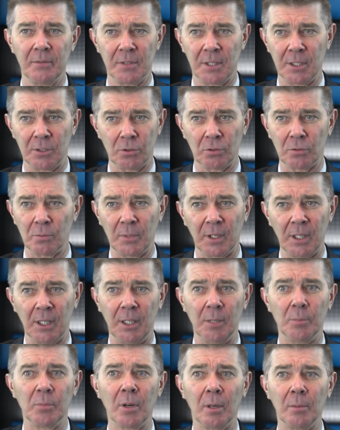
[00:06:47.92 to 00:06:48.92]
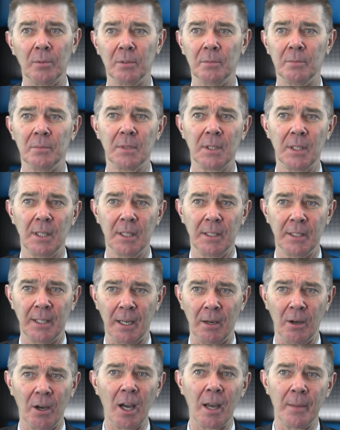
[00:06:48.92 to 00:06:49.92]
there shouldn't be any problem.
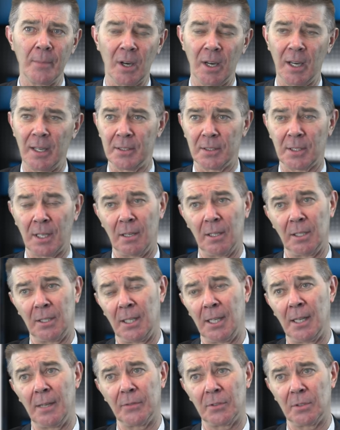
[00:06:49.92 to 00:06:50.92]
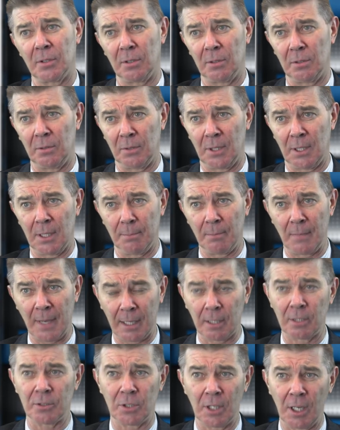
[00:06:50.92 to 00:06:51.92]
Now, IMI is going to have to
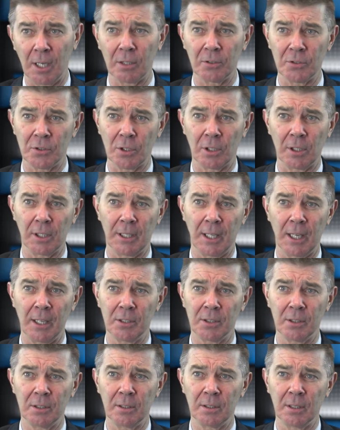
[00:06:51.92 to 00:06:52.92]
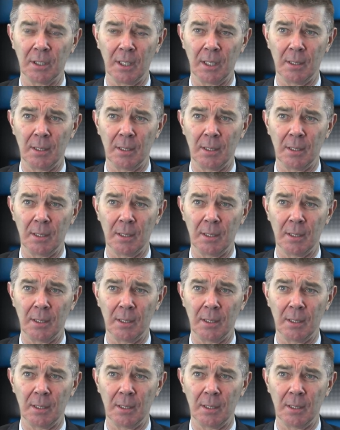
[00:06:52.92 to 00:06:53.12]
make a share consolidation